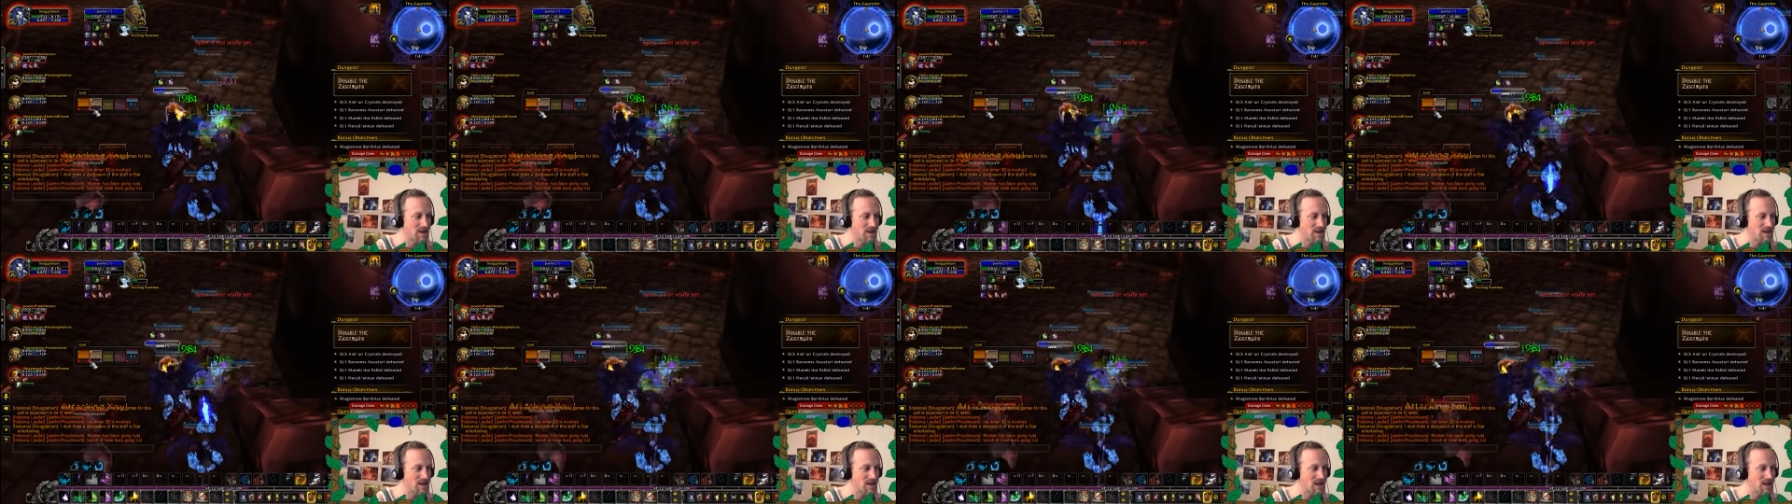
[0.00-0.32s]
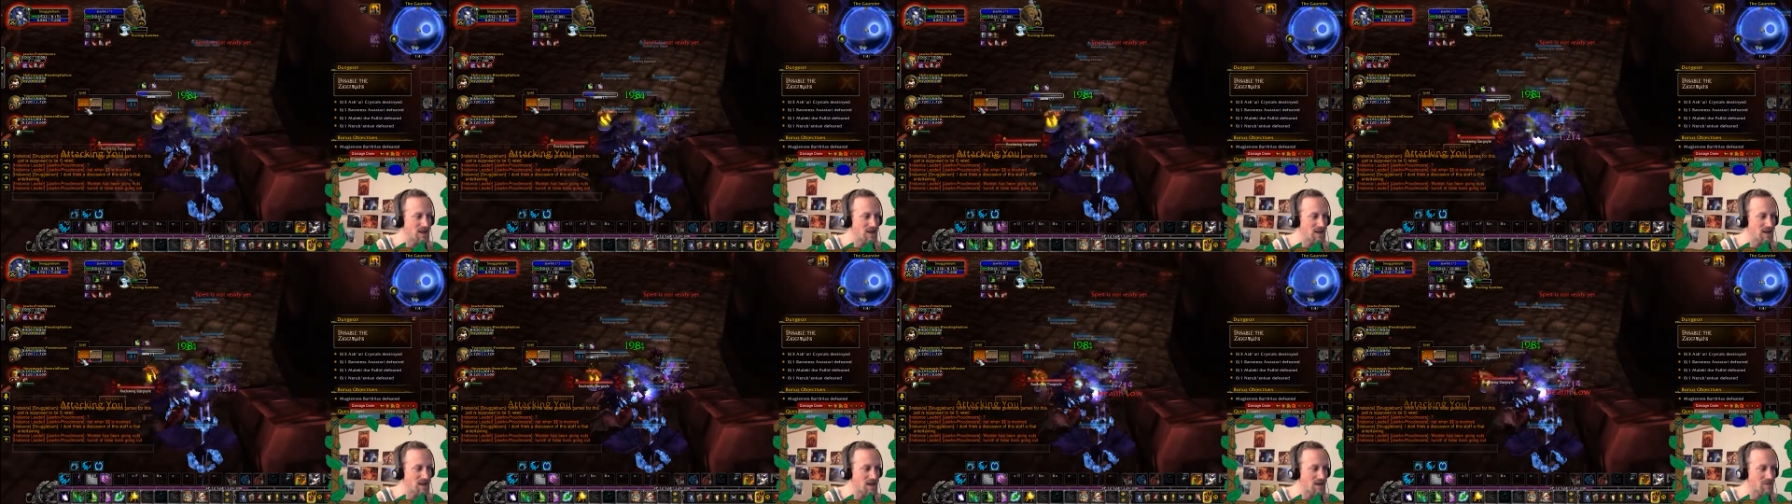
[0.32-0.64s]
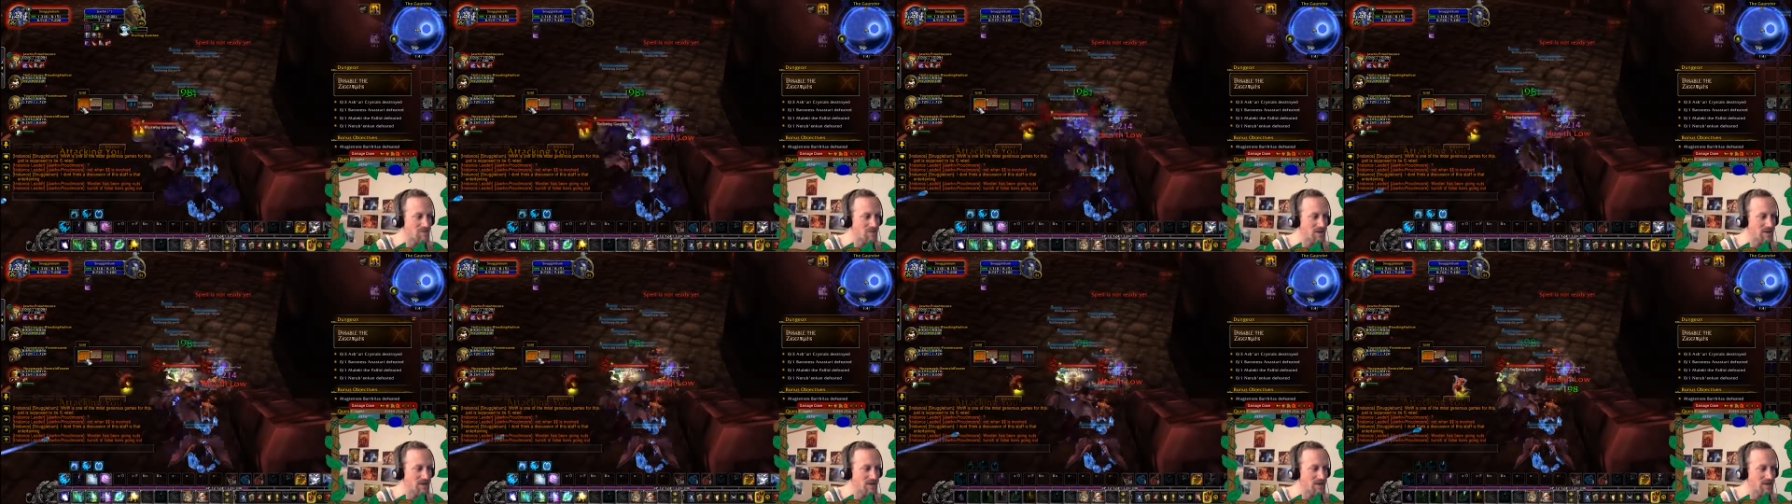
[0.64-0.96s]
Now you got
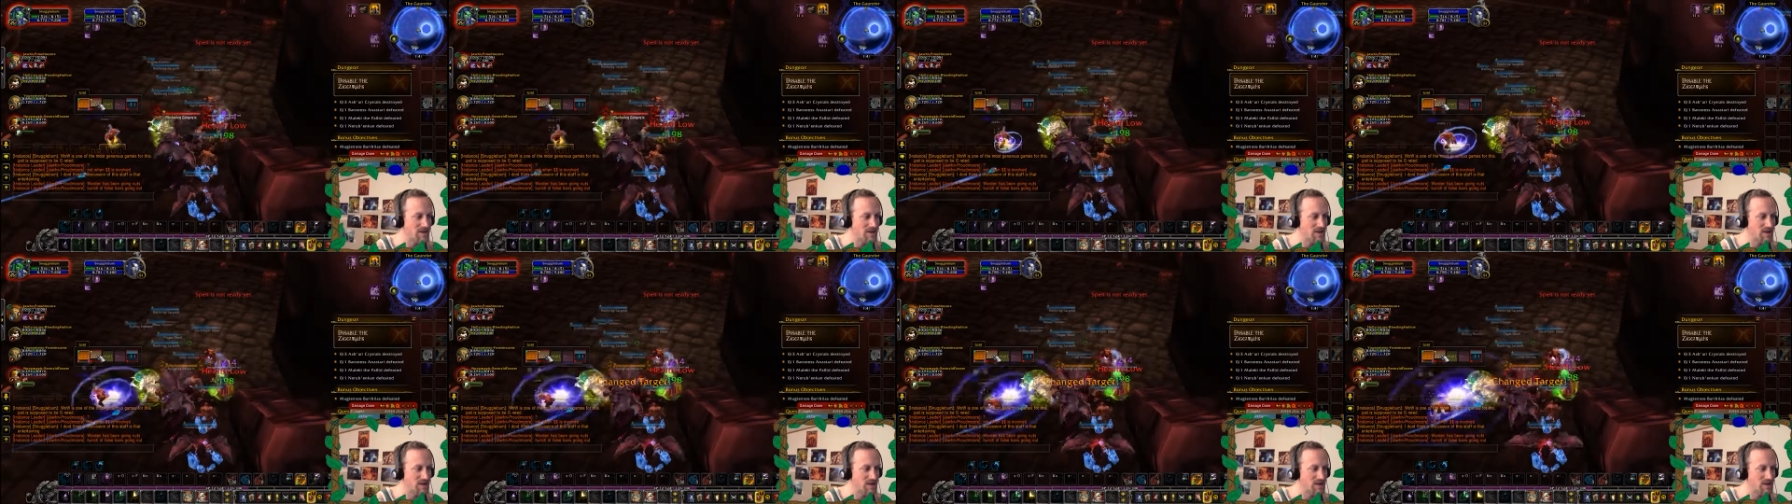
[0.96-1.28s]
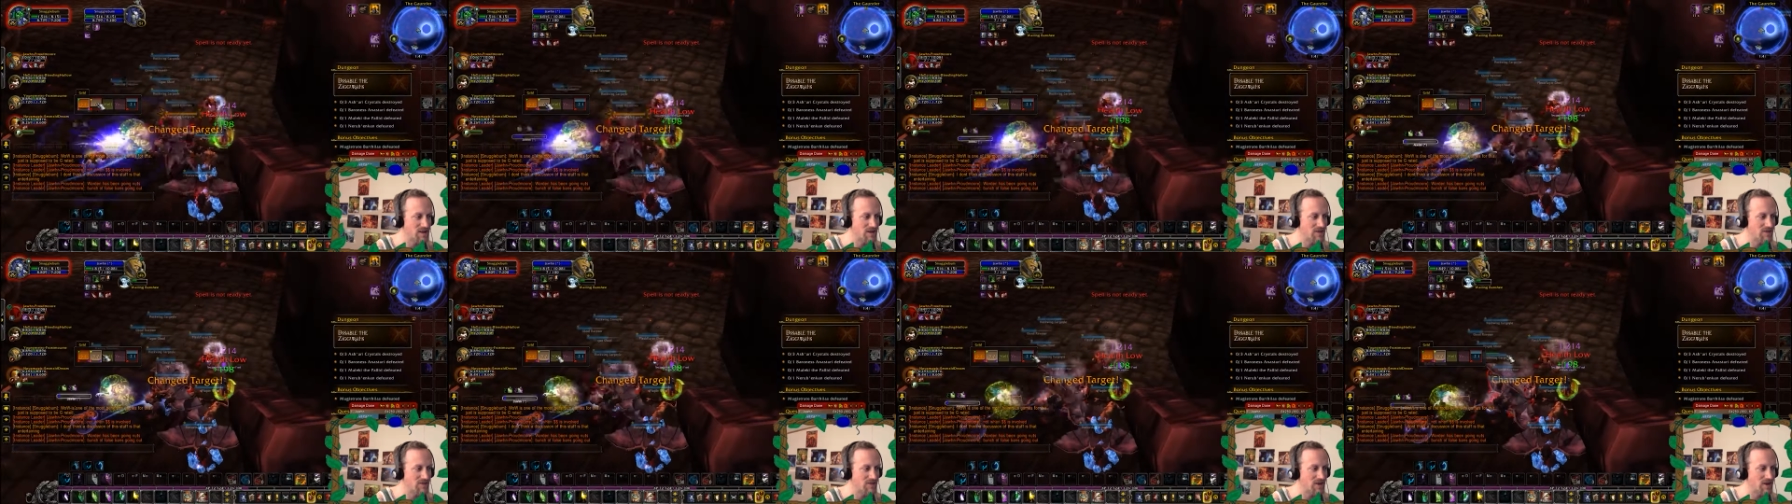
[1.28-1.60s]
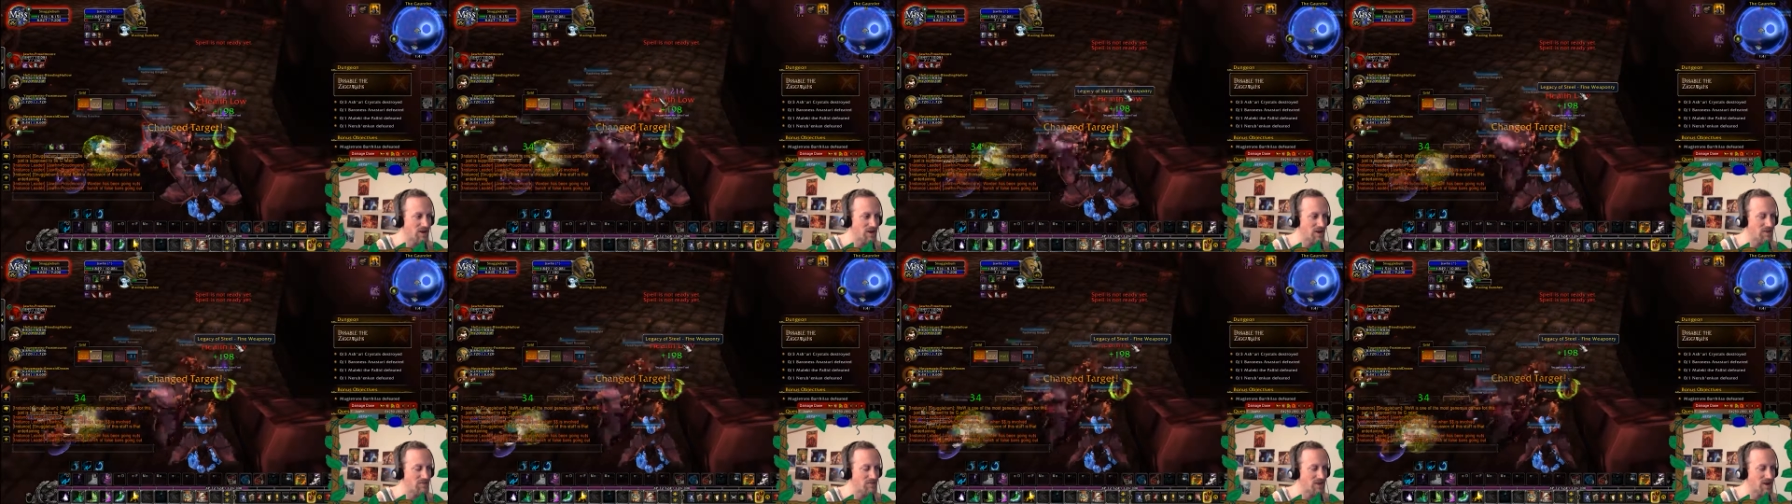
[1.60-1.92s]
me
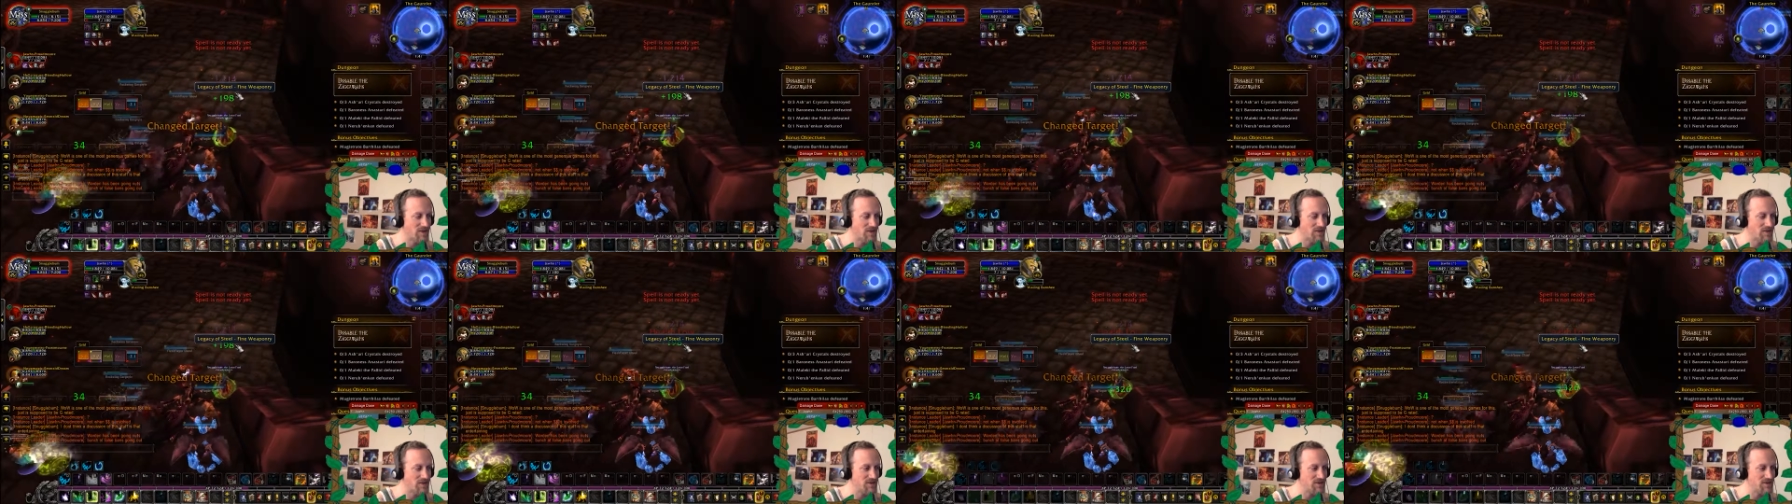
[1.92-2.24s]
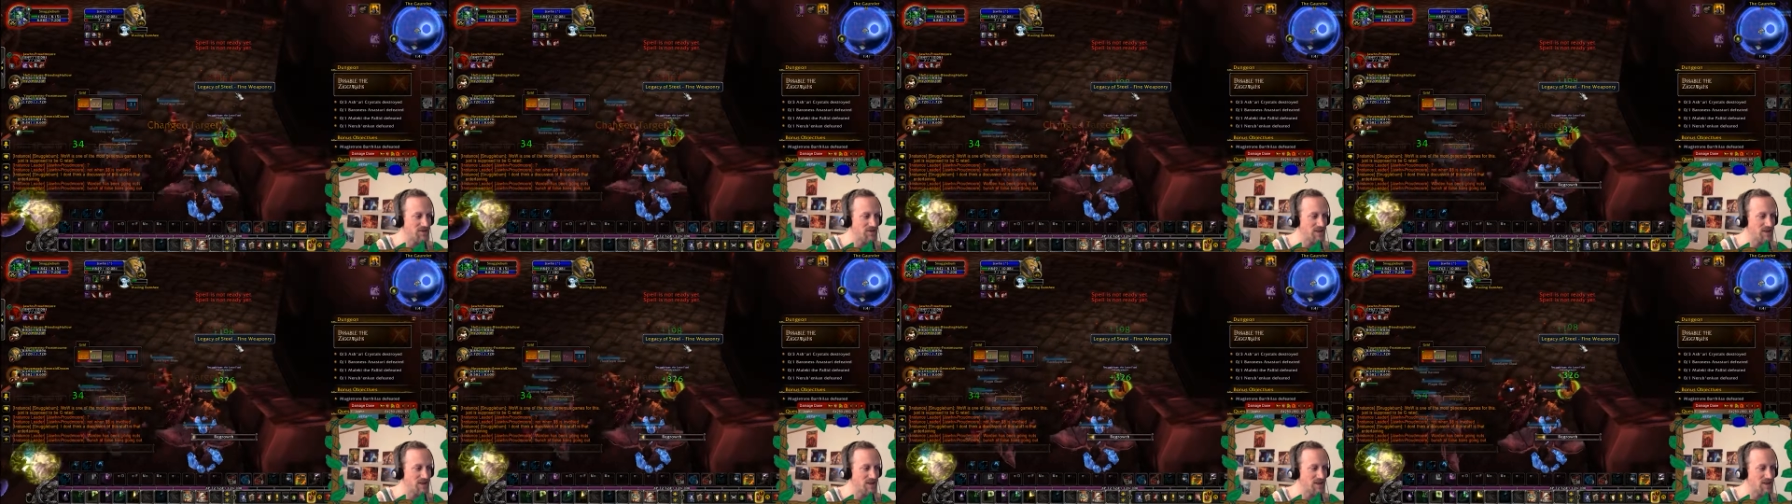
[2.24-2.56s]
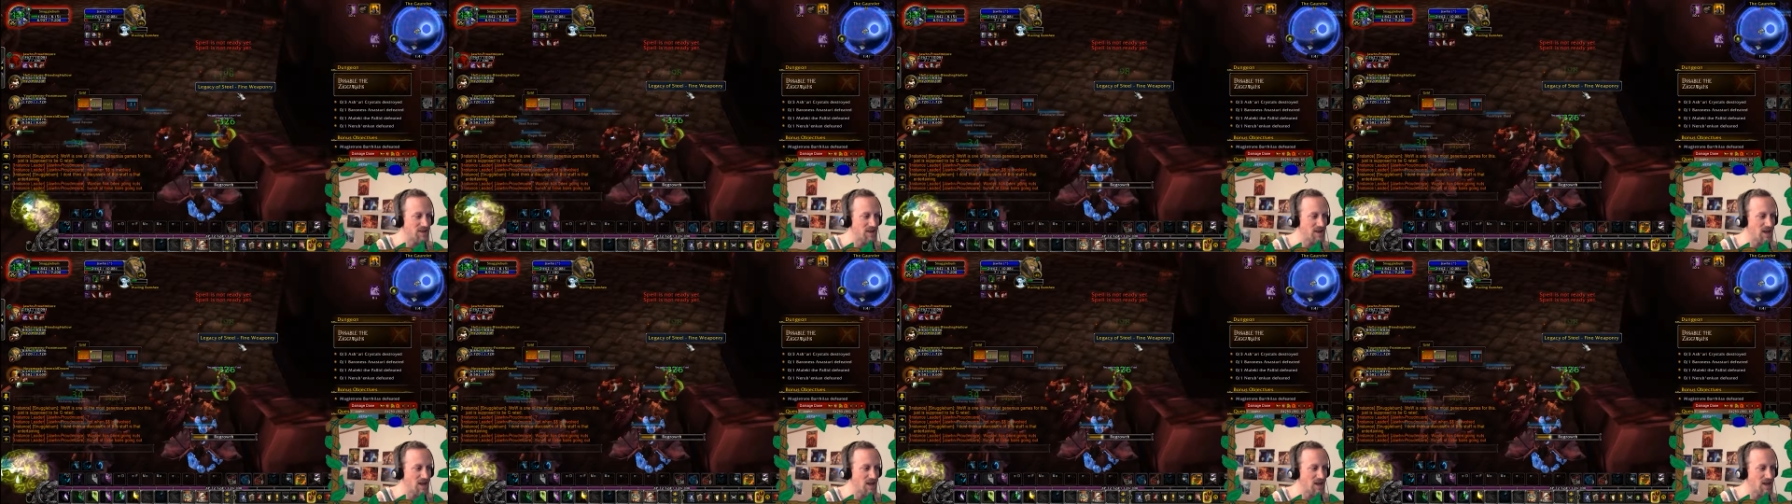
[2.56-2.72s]
talking about this shit.